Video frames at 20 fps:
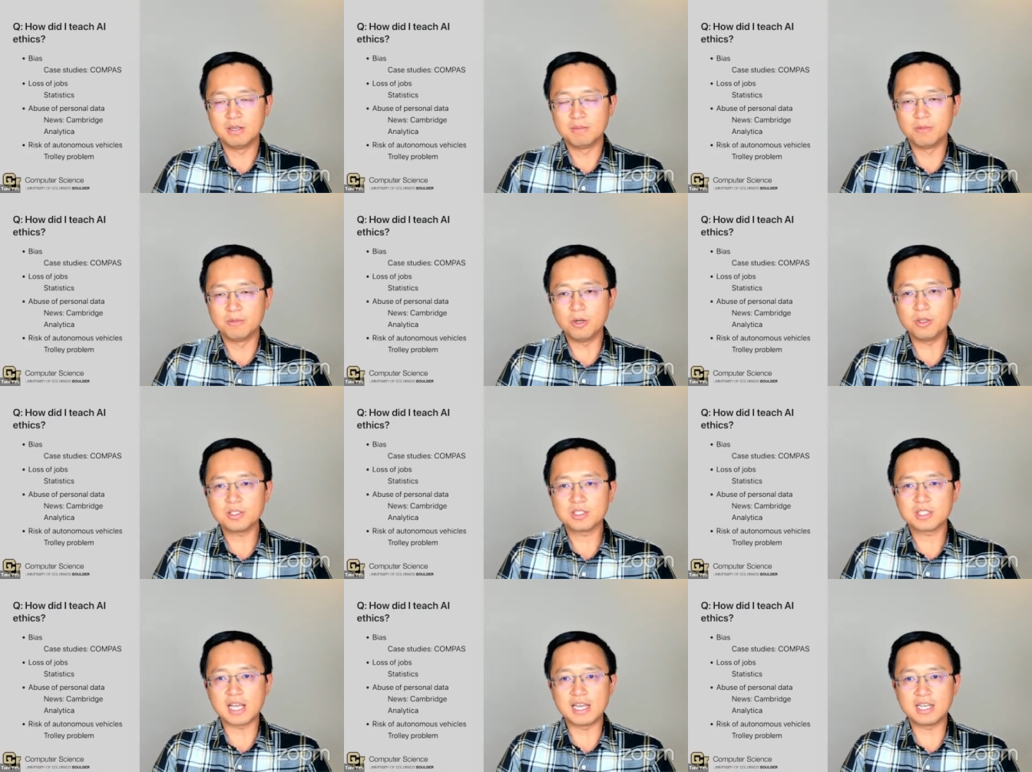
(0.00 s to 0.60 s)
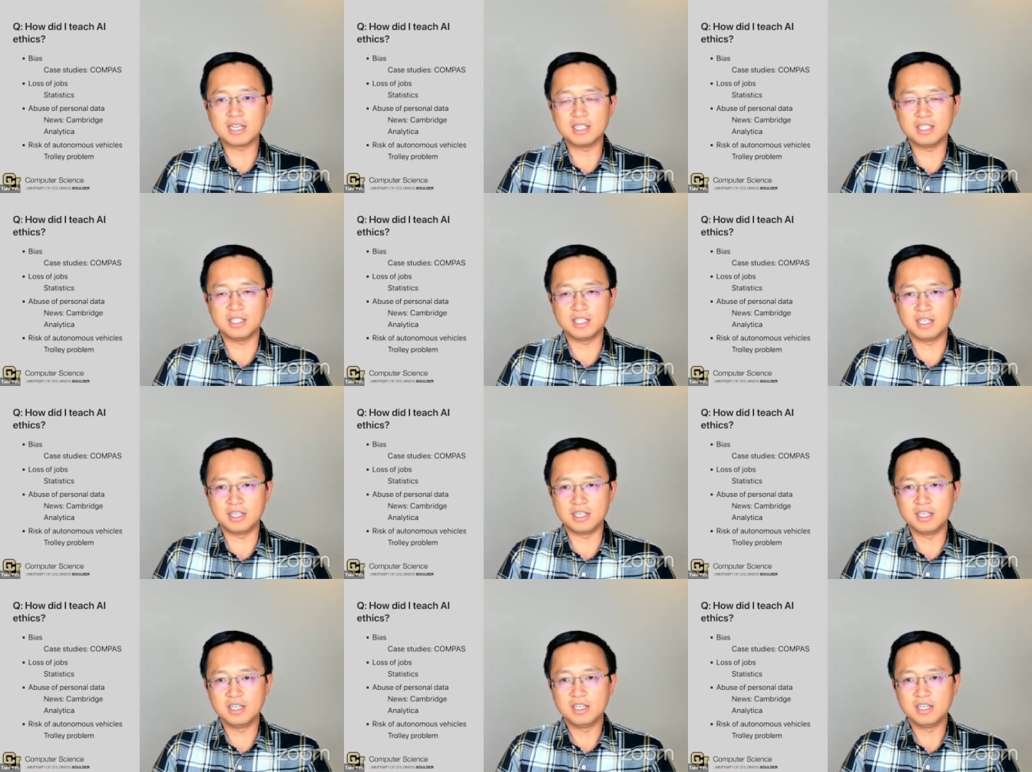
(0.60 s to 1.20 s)
most
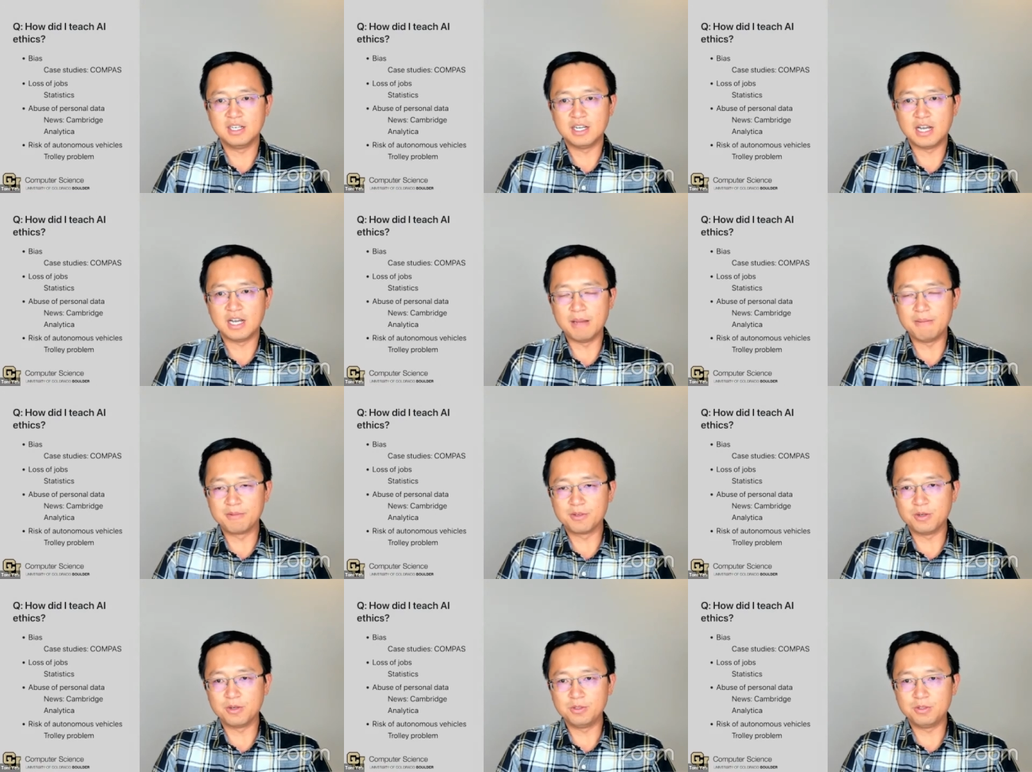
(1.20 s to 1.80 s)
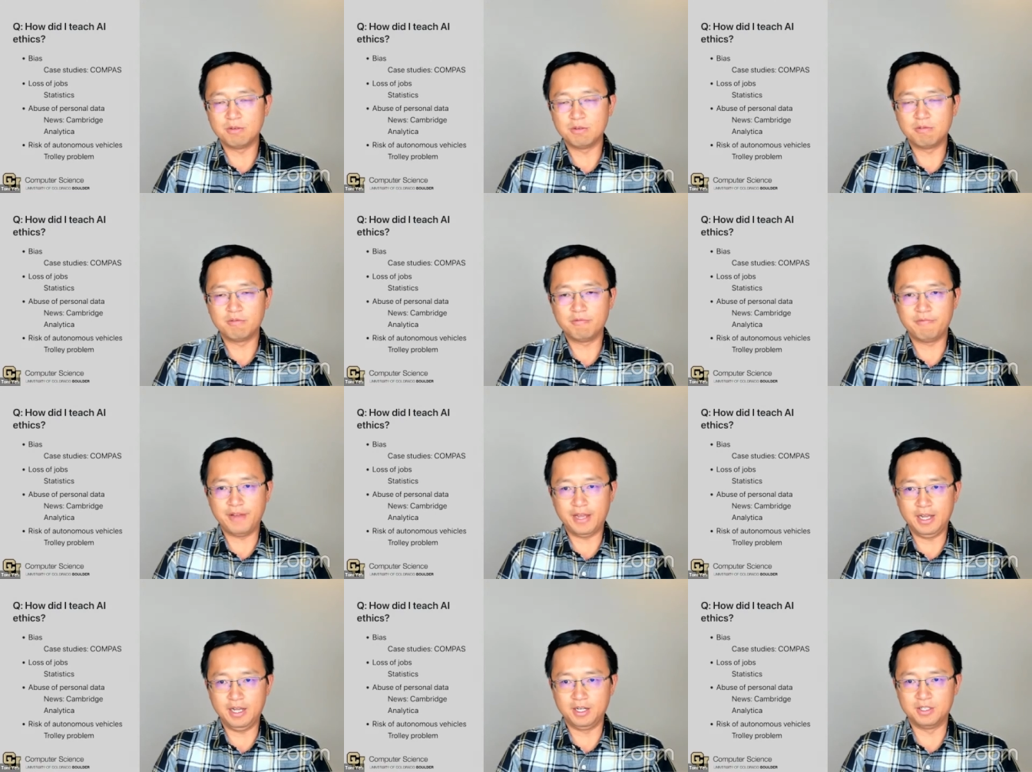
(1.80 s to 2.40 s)
likely I'm going to
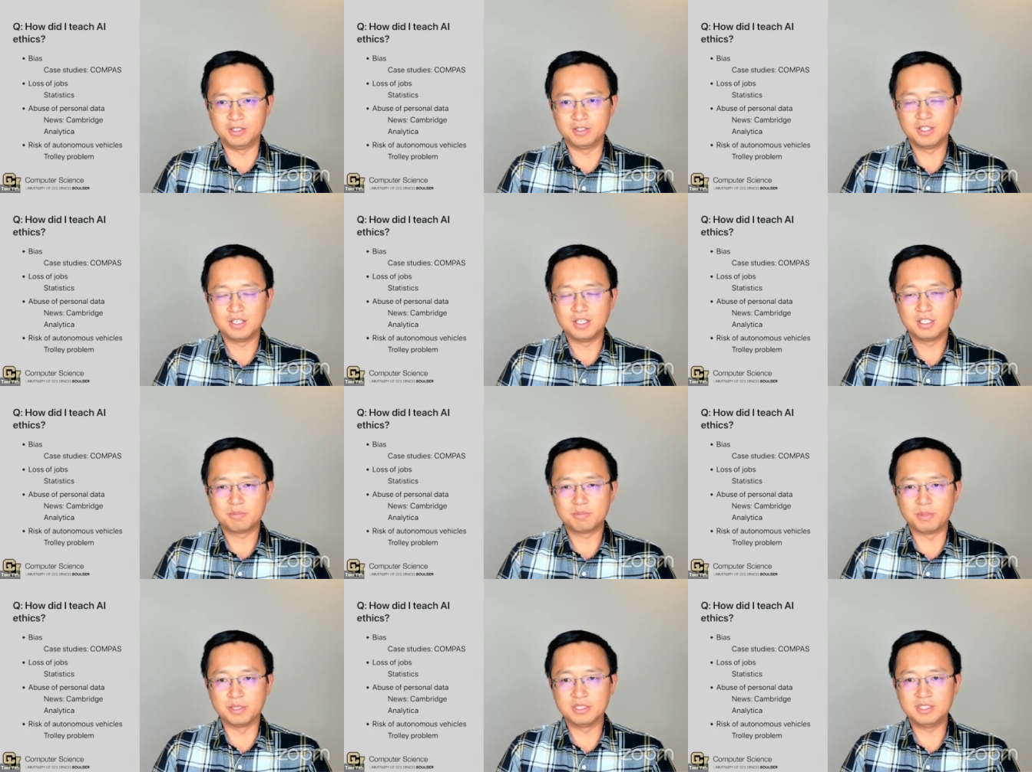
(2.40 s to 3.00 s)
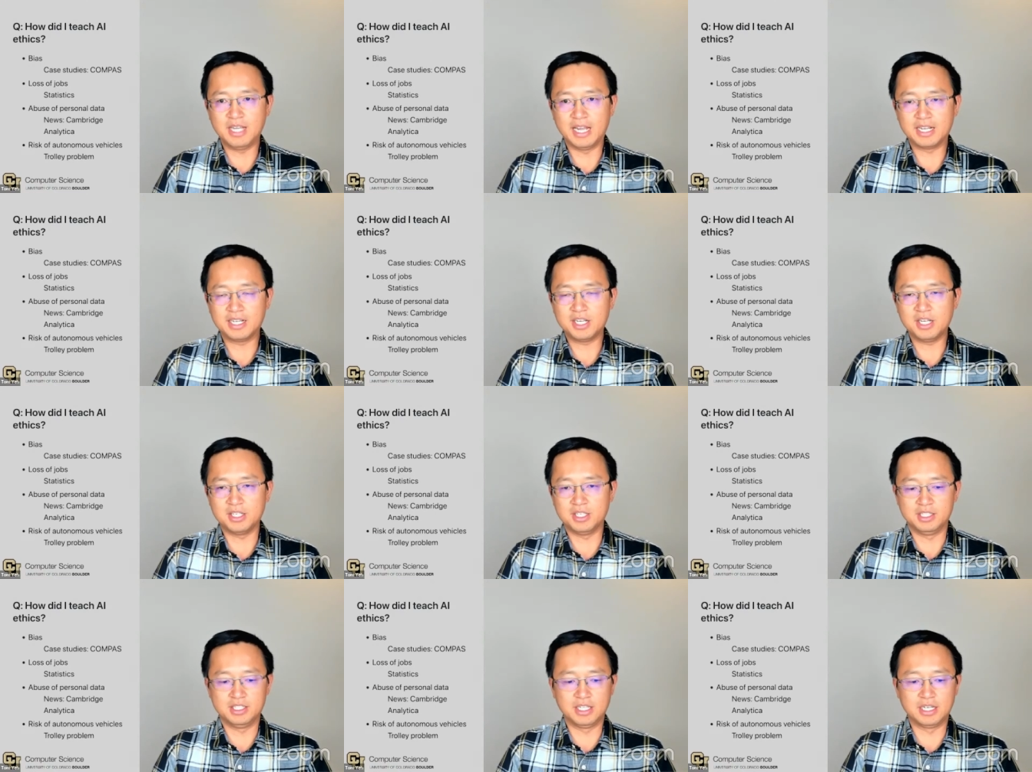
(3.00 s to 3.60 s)
fail
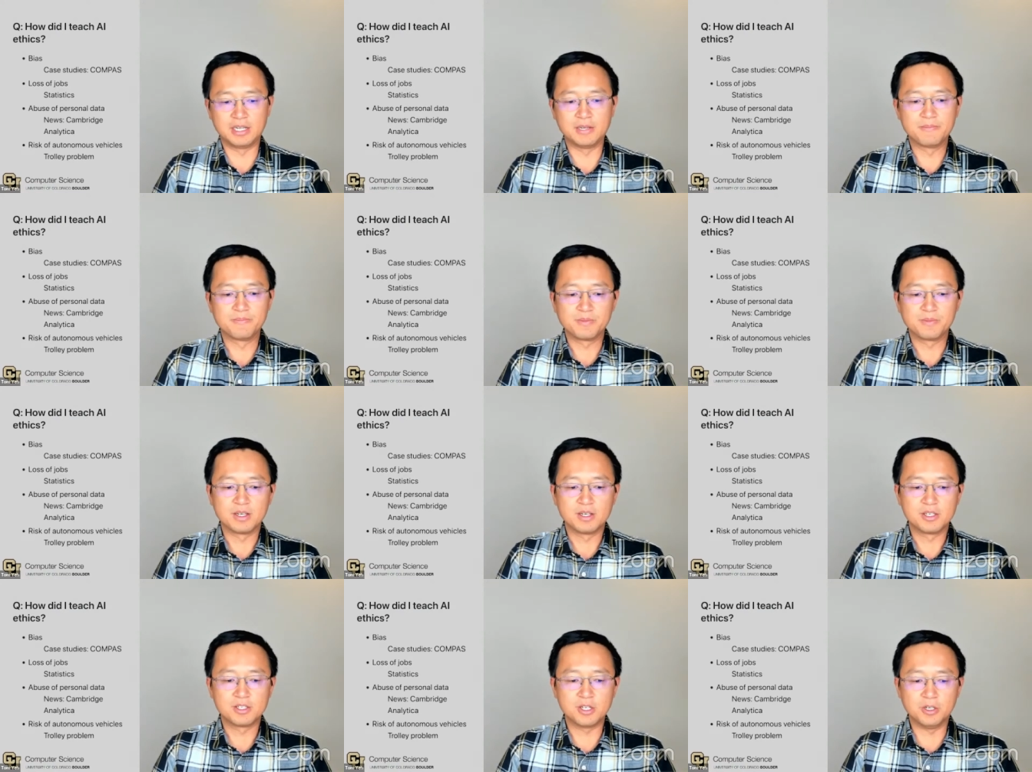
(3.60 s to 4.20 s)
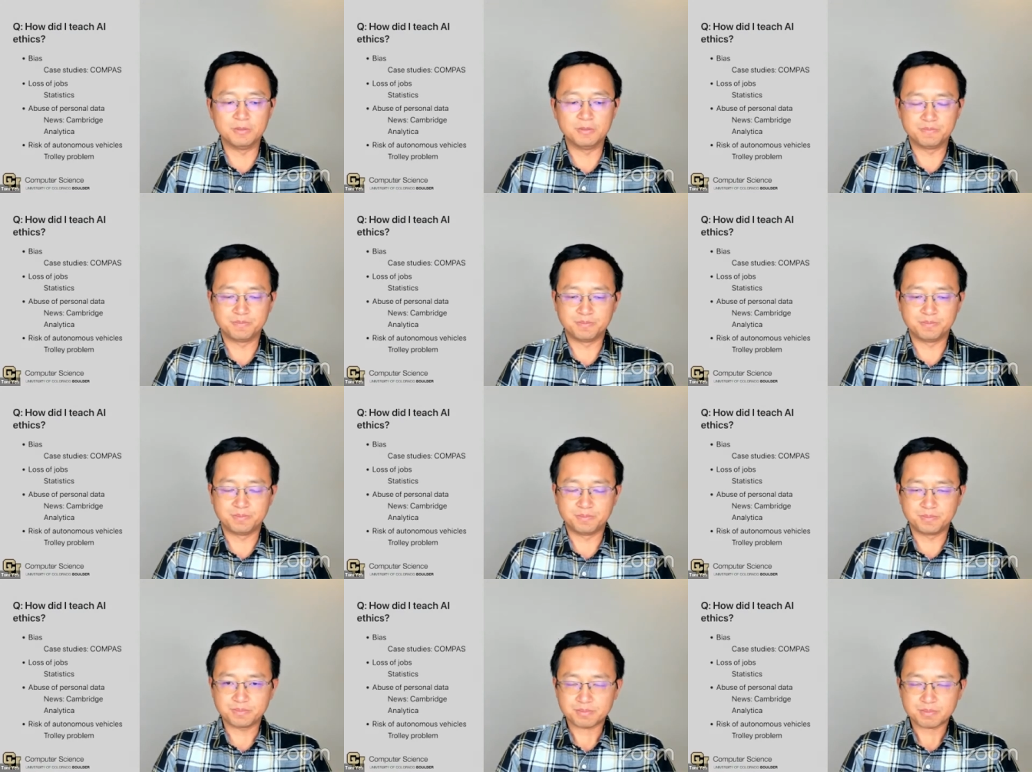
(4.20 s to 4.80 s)
spectacularly. So,
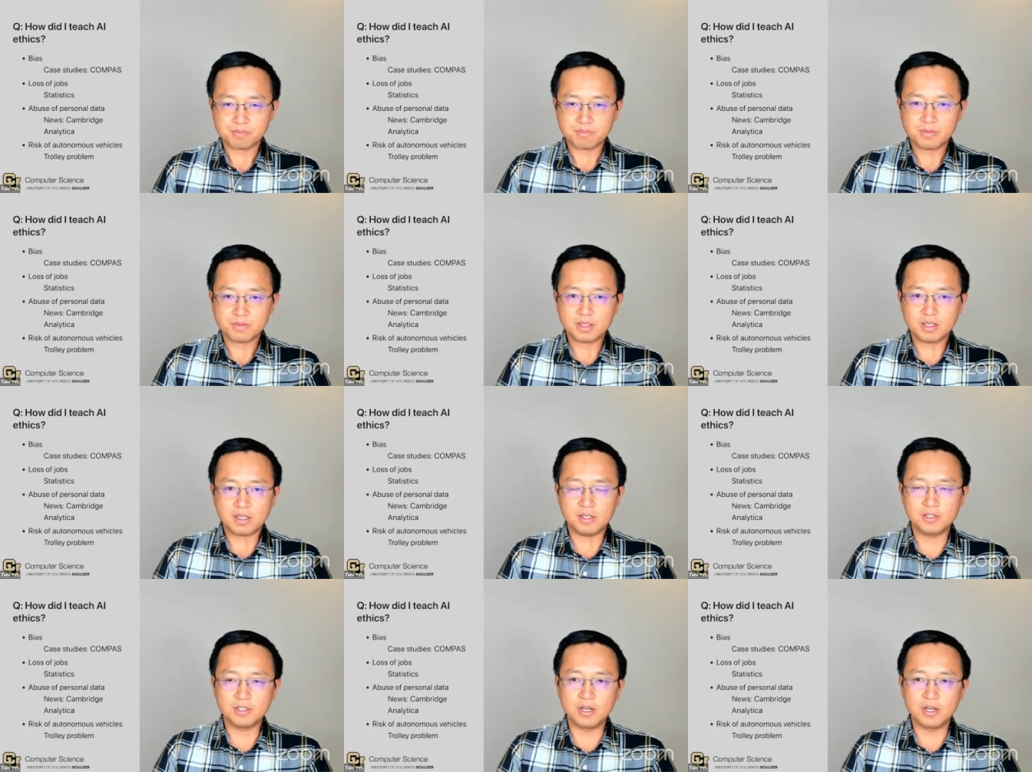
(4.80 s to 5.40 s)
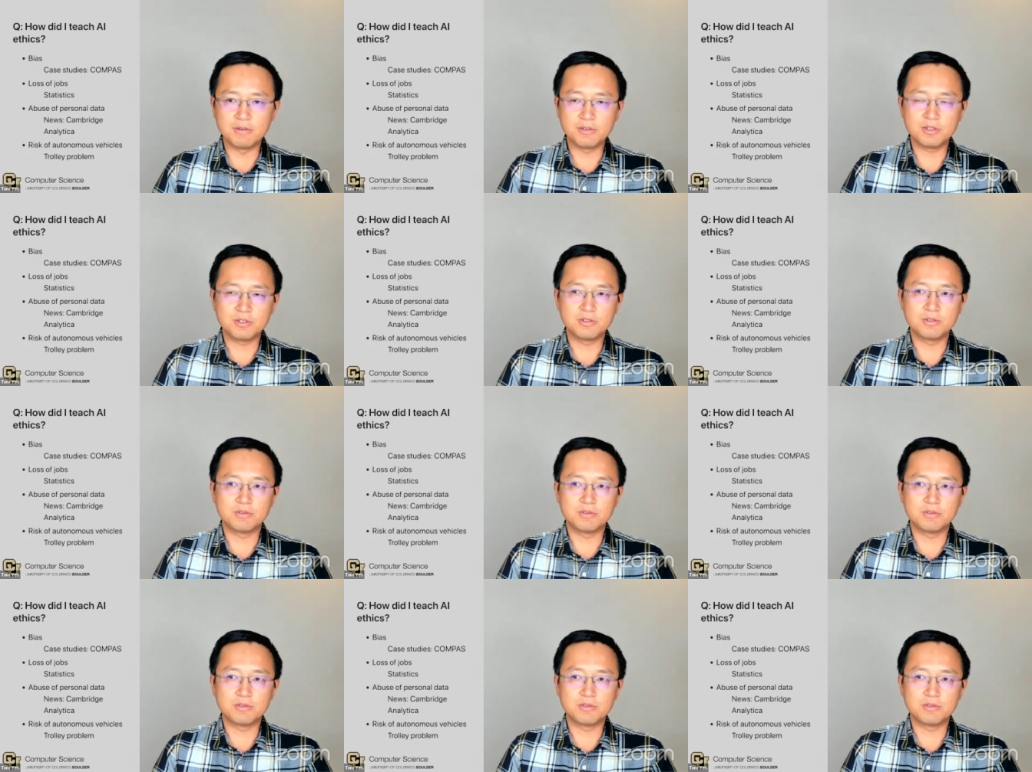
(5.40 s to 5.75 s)
so I'm,